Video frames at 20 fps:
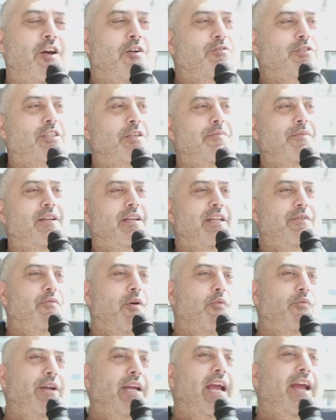Ultimately,
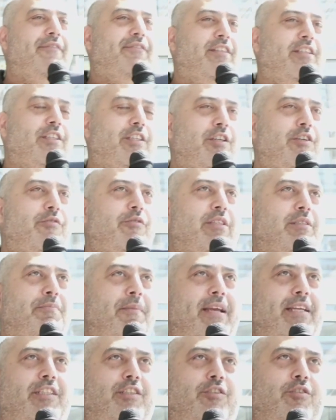what we have to do is
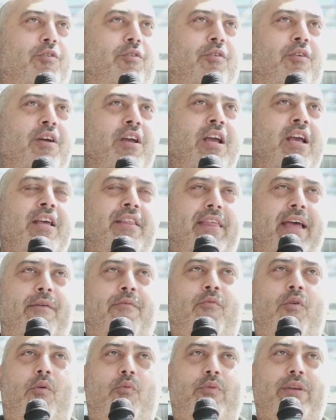make sure that
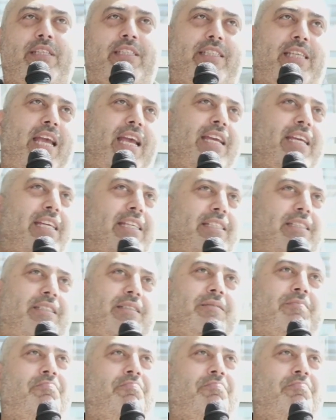what we say is